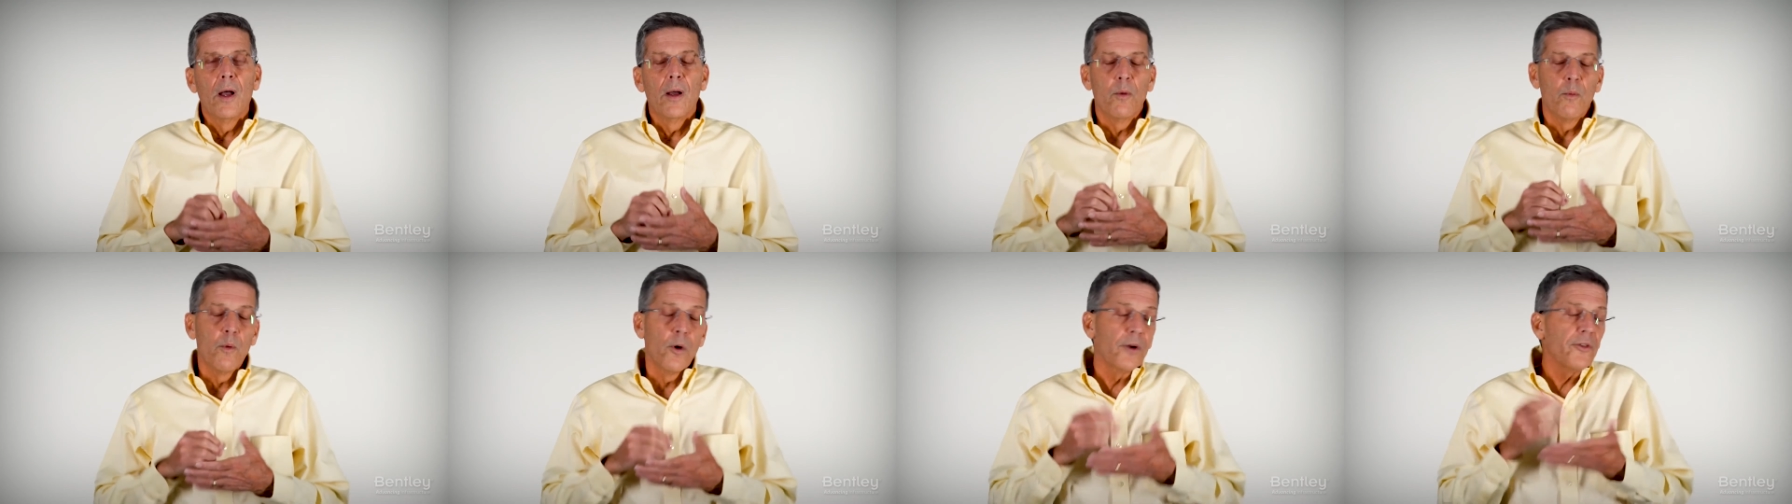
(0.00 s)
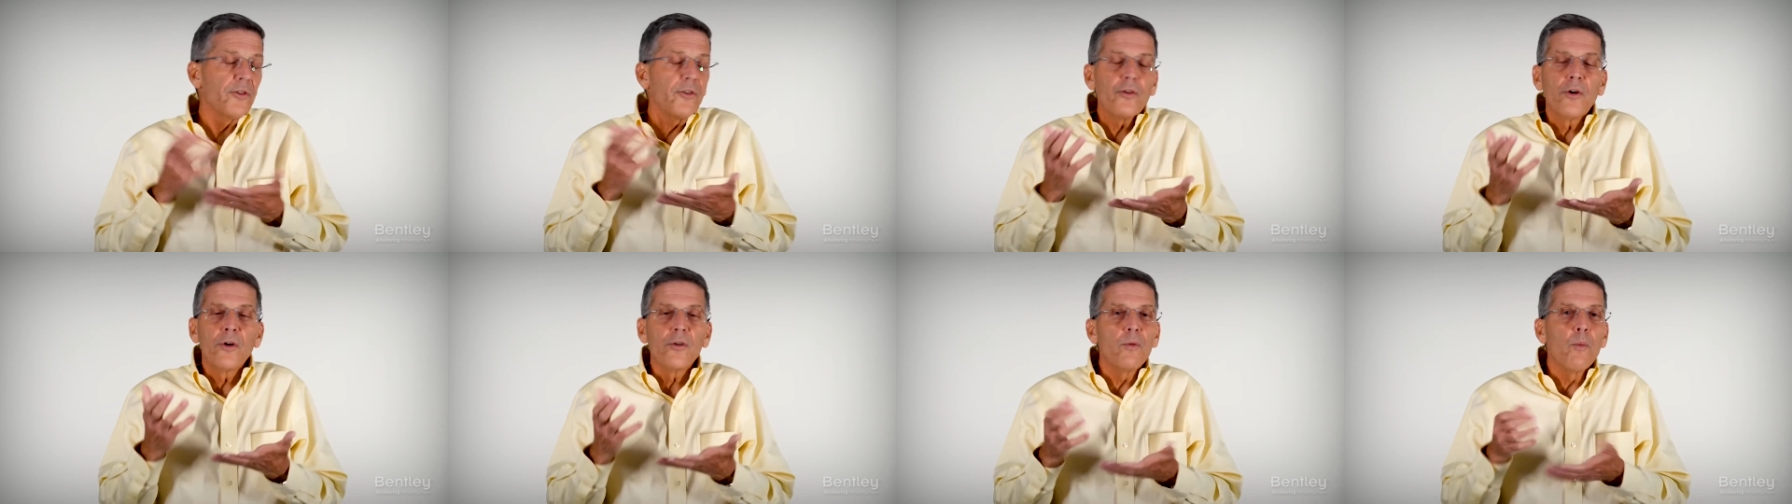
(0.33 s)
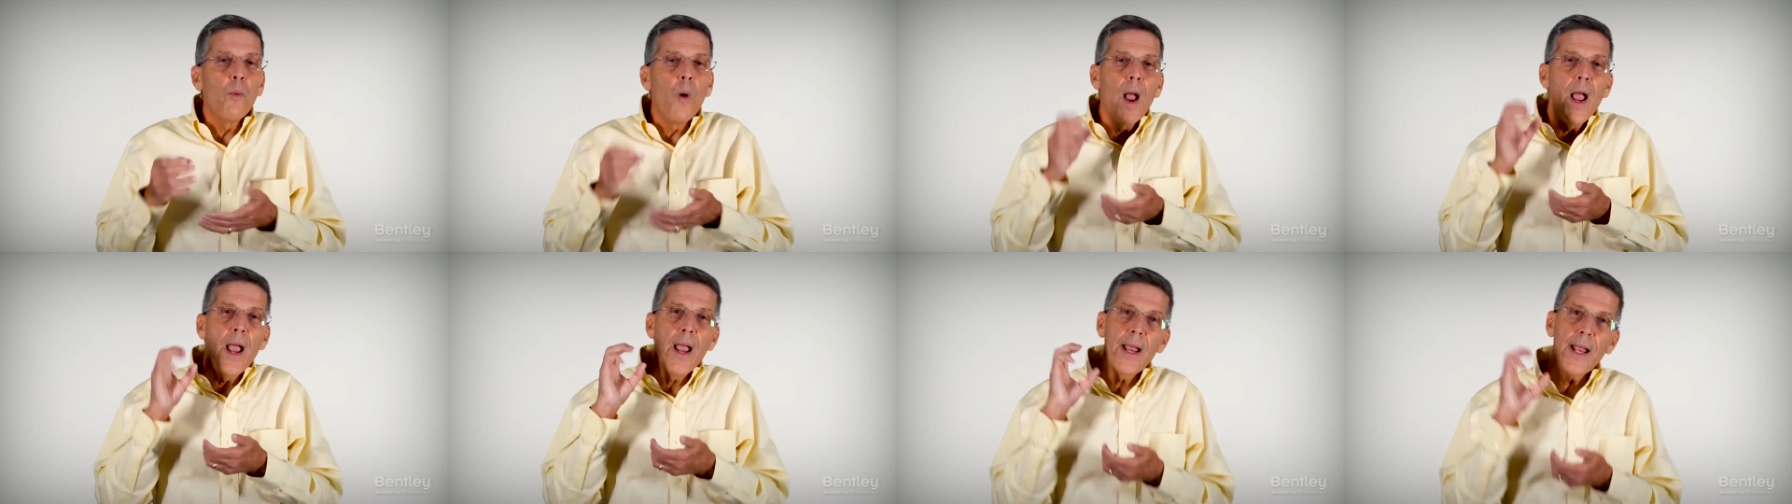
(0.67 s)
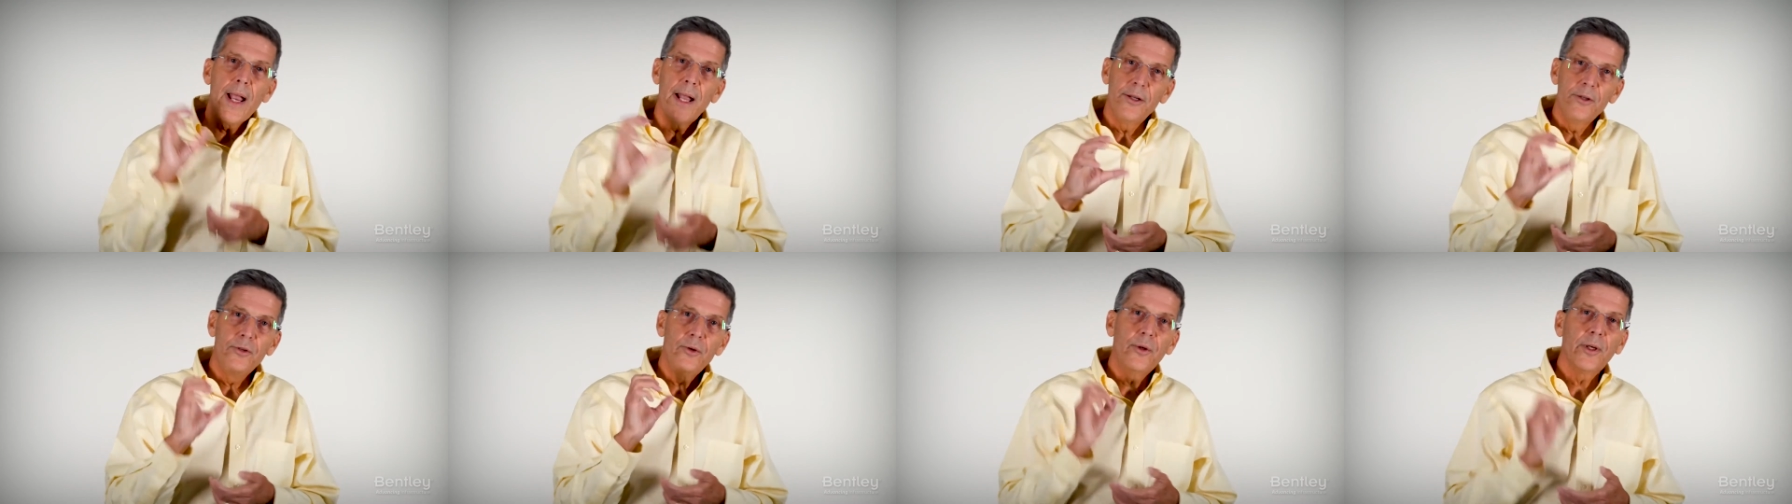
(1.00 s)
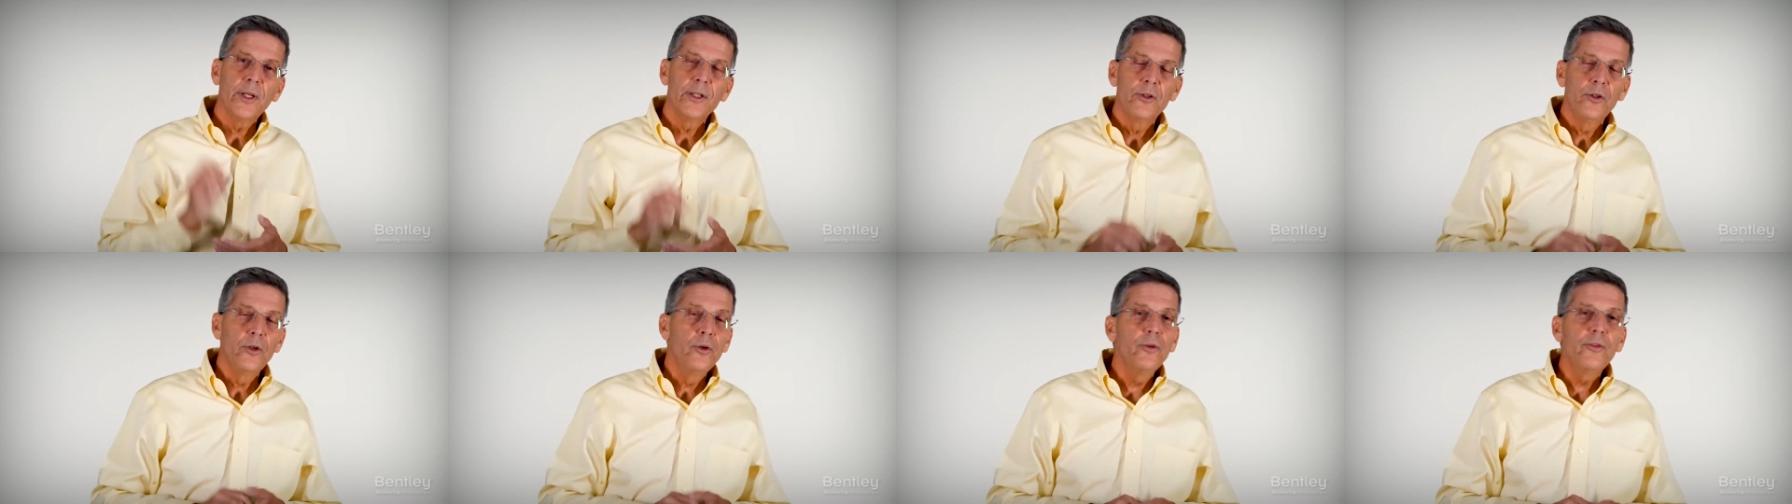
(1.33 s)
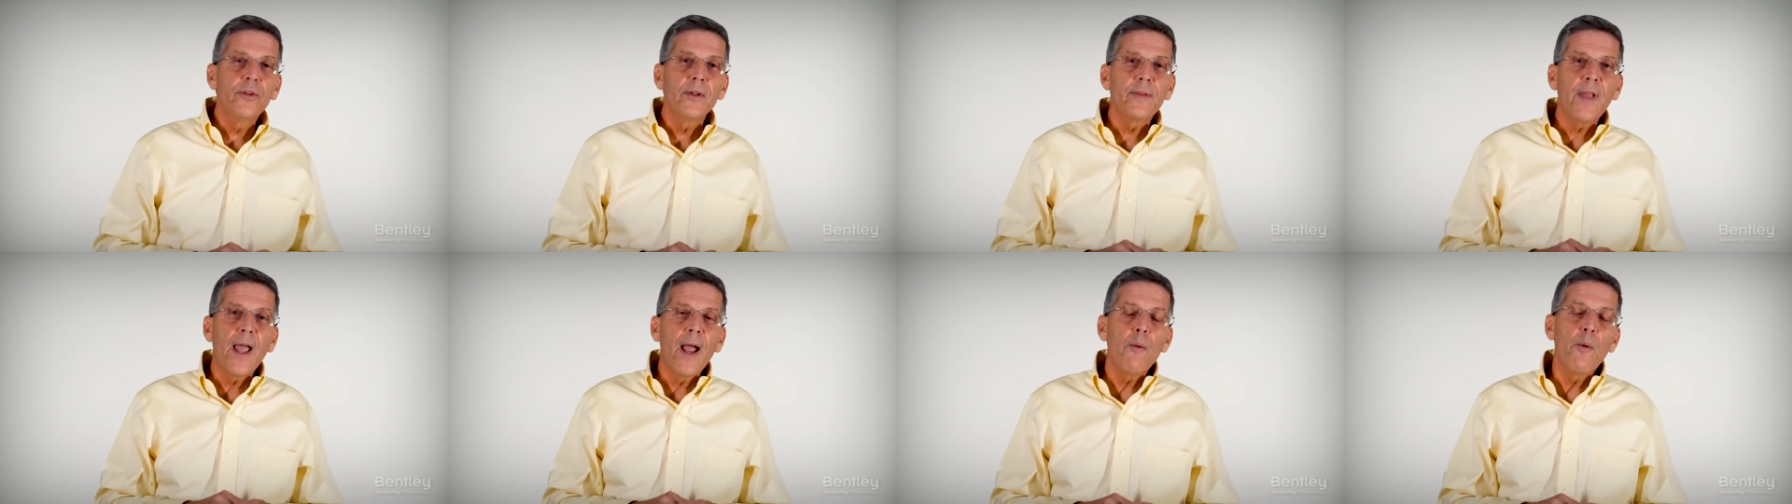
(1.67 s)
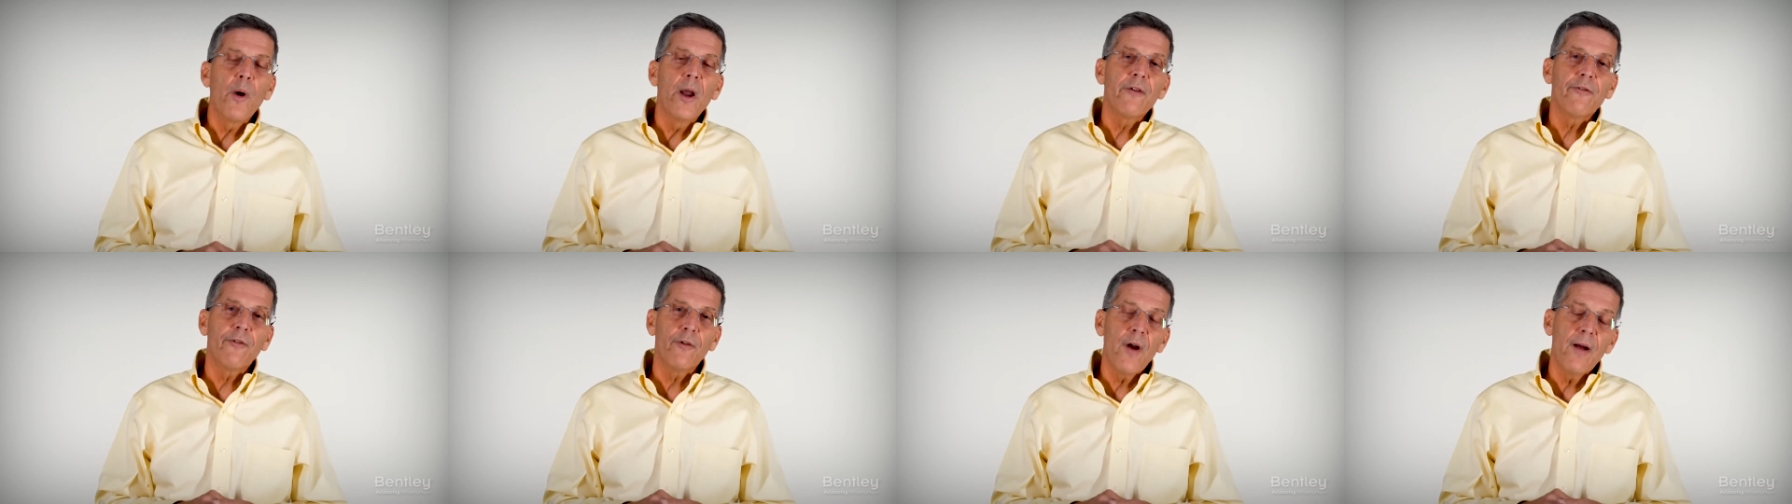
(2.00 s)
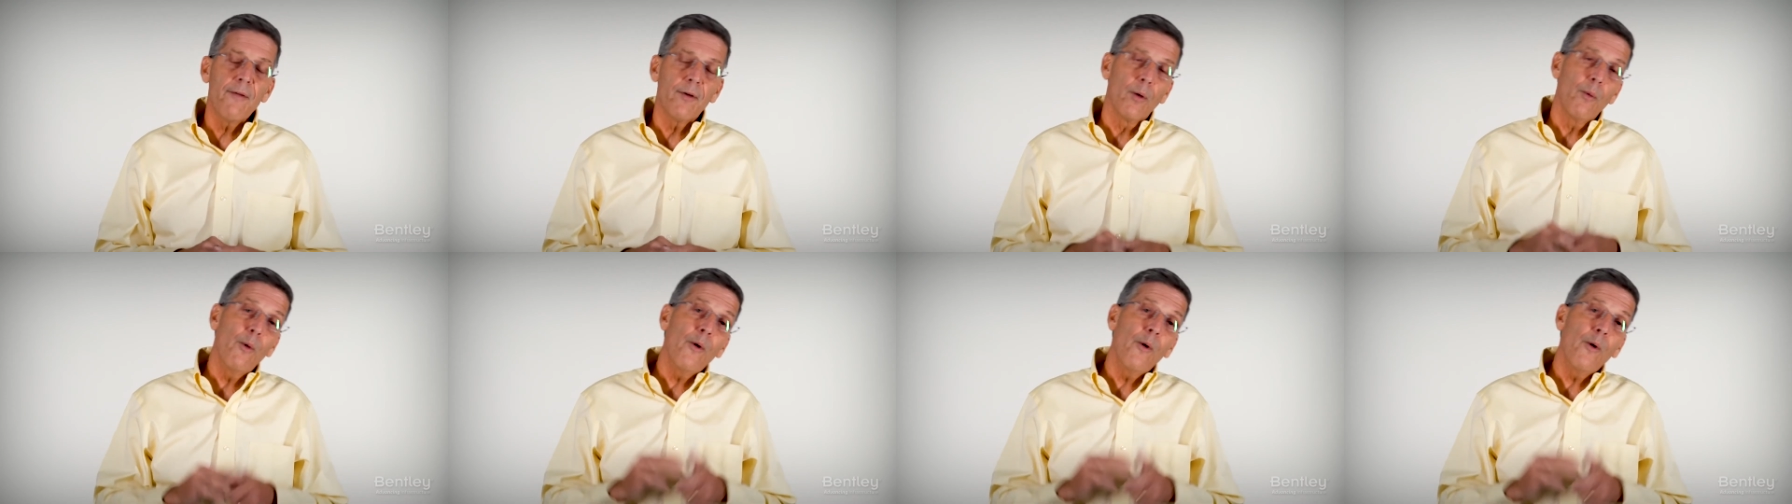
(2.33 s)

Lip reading: works a certain way, and you can use it that way forever.